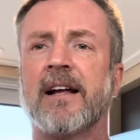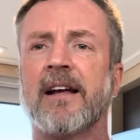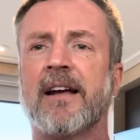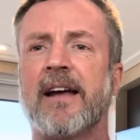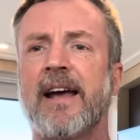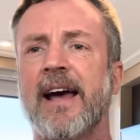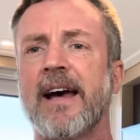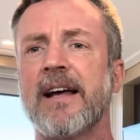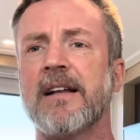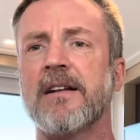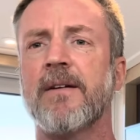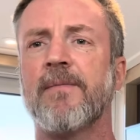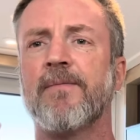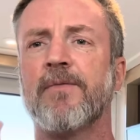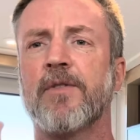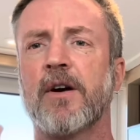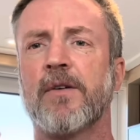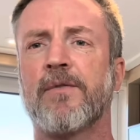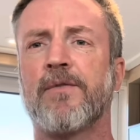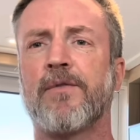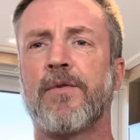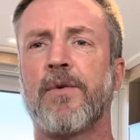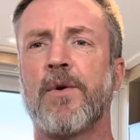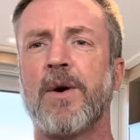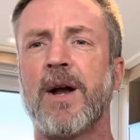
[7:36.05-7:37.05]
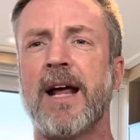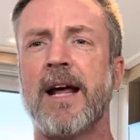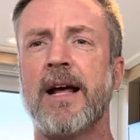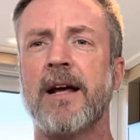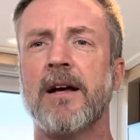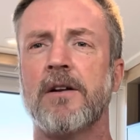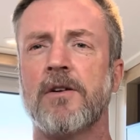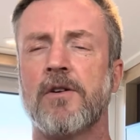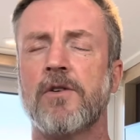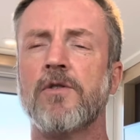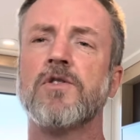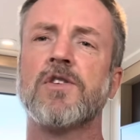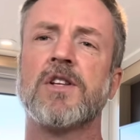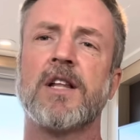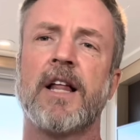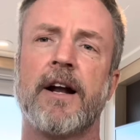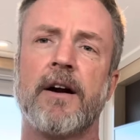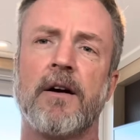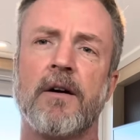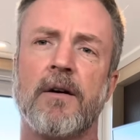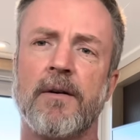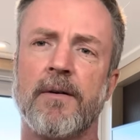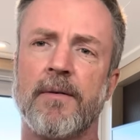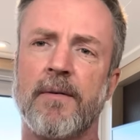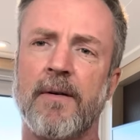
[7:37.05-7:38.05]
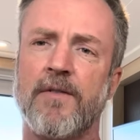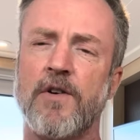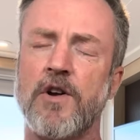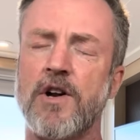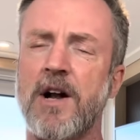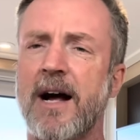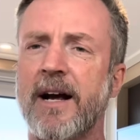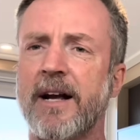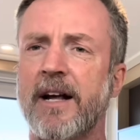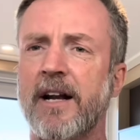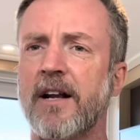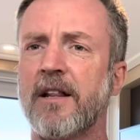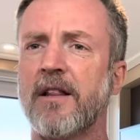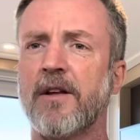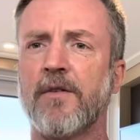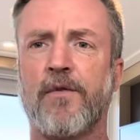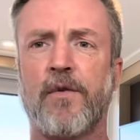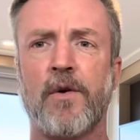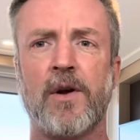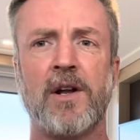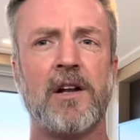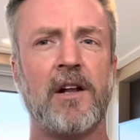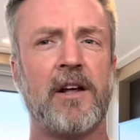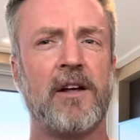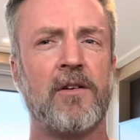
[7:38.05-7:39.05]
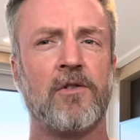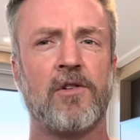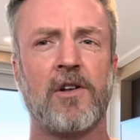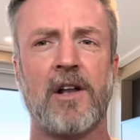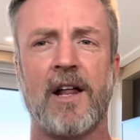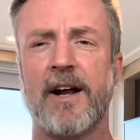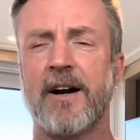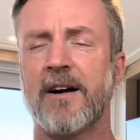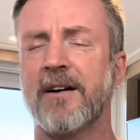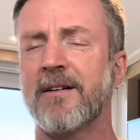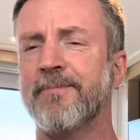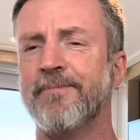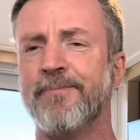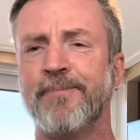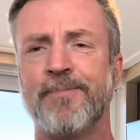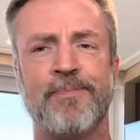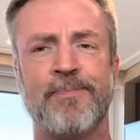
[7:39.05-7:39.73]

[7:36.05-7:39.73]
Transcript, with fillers: Get the free newsletter. If you're not getting the free newsletter,